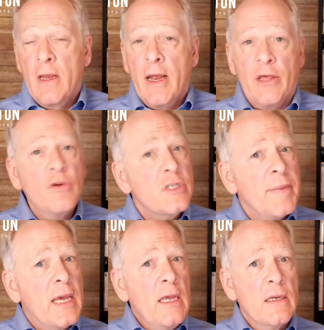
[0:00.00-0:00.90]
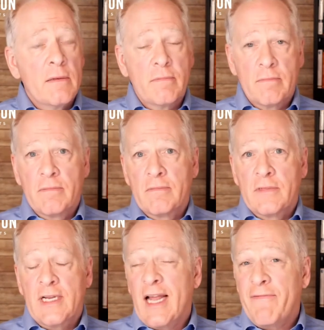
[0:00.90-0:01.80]
I used to be,
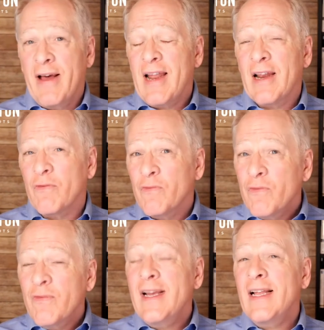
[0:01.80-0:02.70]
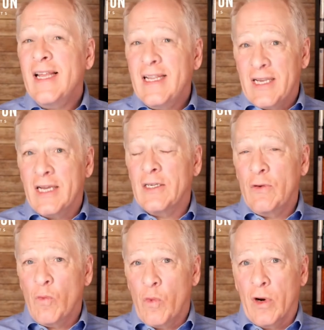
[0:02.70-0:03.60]
until I found out it really
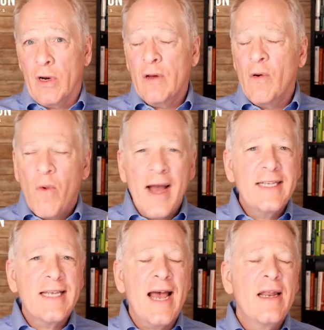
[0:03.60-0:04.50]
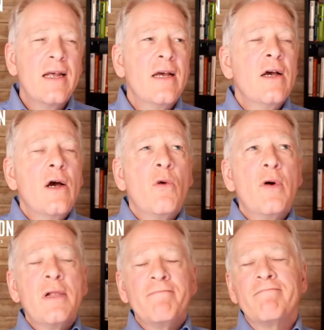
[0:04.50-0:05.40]
doesn't work. Why is that?
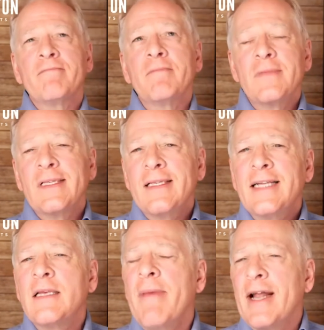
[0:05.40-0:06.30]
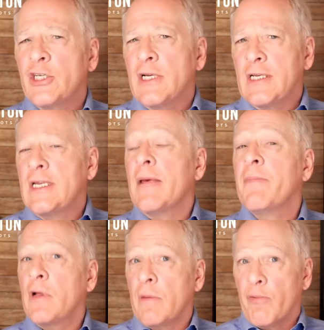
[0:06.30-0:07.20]
Well, let's imagine a
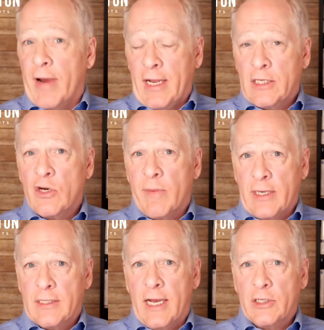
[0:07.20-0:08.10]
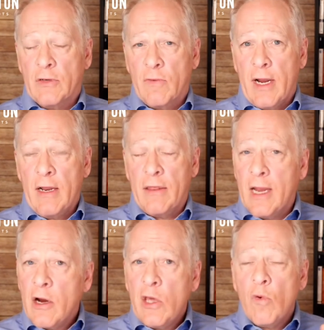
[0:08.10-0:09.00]
typical brainstorming session, right?
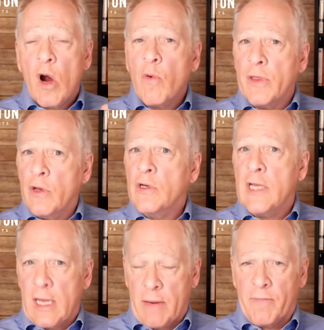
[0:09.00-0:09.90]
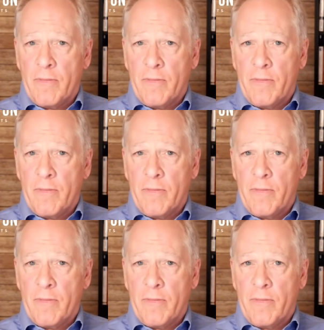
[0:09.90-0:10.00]
There you are with your team.